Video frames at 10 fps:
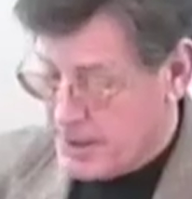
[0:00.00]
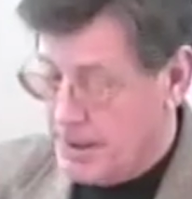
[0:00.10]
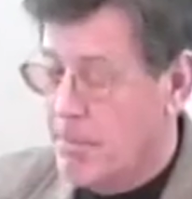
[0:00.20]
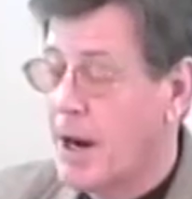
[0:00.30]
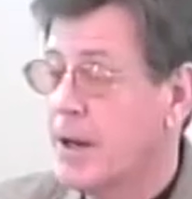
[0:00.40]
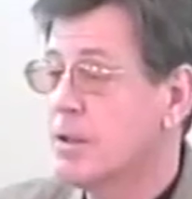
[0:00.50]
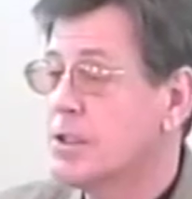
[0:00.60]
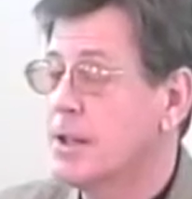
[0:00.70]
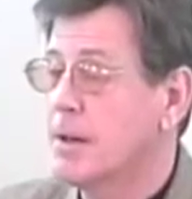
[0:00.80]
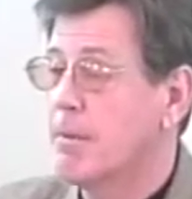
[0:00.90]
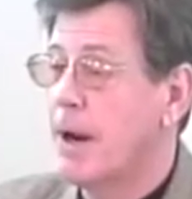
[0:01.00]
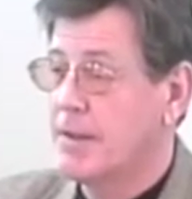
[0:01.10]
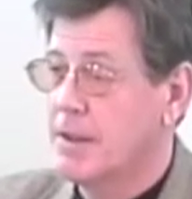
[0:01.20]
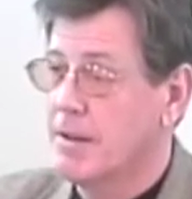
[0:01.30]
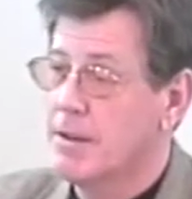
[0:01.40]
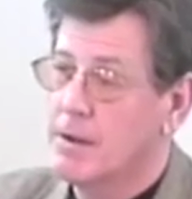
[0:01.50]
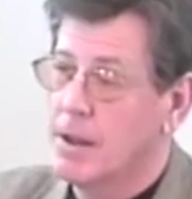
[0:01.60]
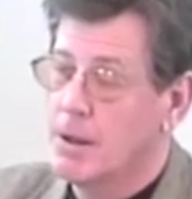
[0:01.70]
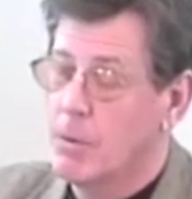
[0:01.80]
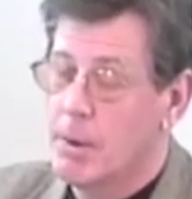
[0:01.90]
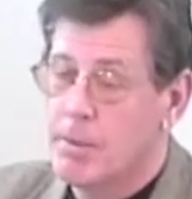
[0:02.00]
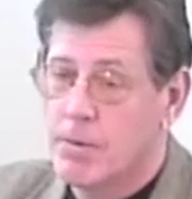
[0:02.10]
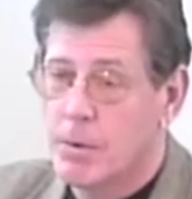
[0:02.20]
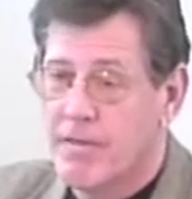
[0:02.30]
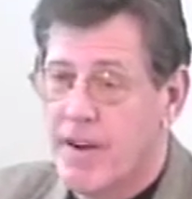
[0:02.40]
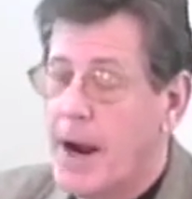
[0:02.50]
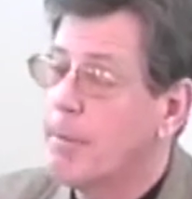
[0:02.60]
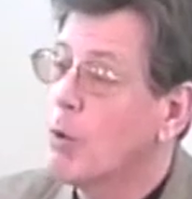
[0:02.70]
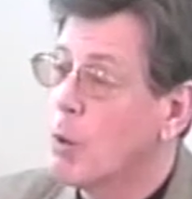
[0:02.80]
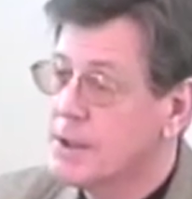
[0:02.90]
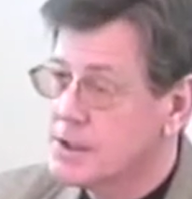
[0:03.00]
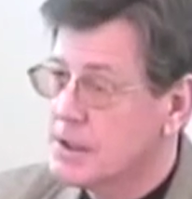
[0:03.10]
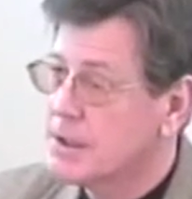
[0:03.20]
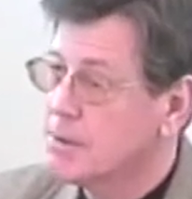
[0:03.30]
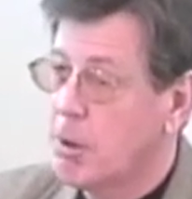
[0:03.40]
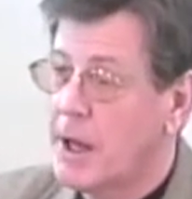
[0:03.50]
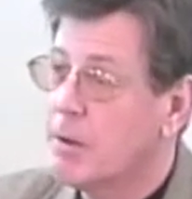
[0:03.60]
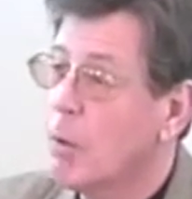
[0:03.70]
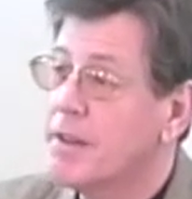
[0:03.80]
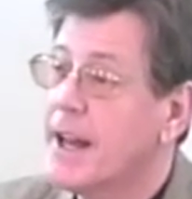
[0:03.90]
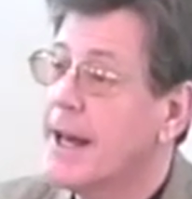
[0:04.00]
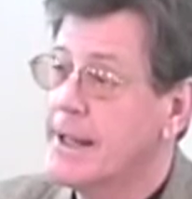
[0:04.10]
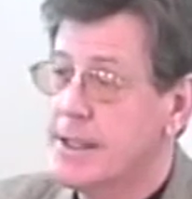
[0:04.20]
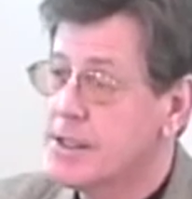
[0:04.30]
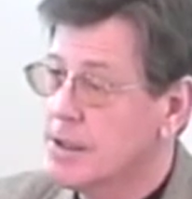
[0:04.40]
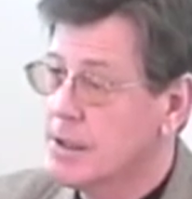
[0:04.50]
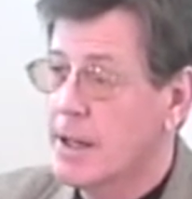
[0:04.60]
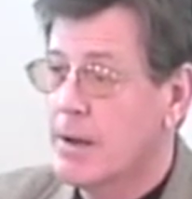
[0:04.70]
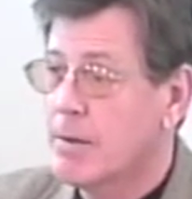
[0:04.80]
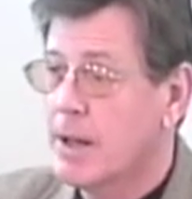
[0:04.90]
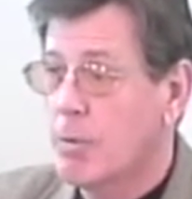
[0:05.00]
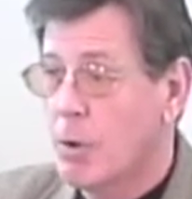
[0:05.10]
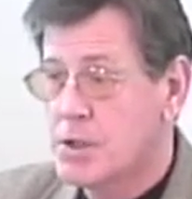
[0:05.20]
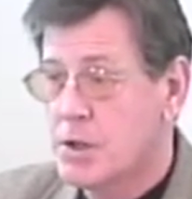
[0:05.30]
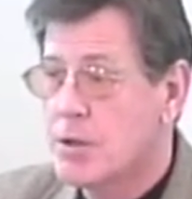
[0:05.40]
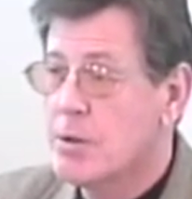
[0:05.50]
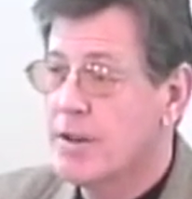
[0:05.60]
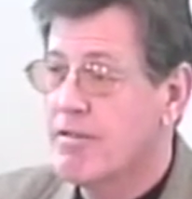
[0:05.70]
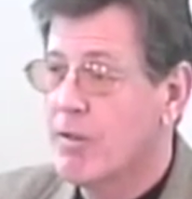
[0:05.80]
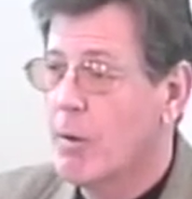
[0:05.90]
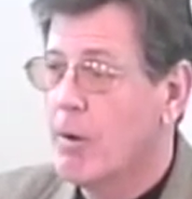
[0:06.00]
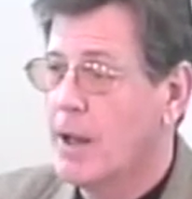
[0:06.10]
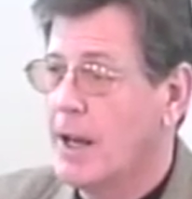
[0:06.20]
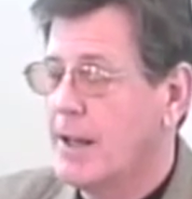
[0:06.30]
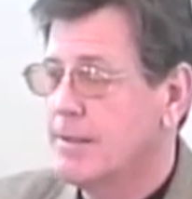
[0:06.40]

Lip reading: in my notes here about the women with fibroids. Explain what that is and what you're doing for that.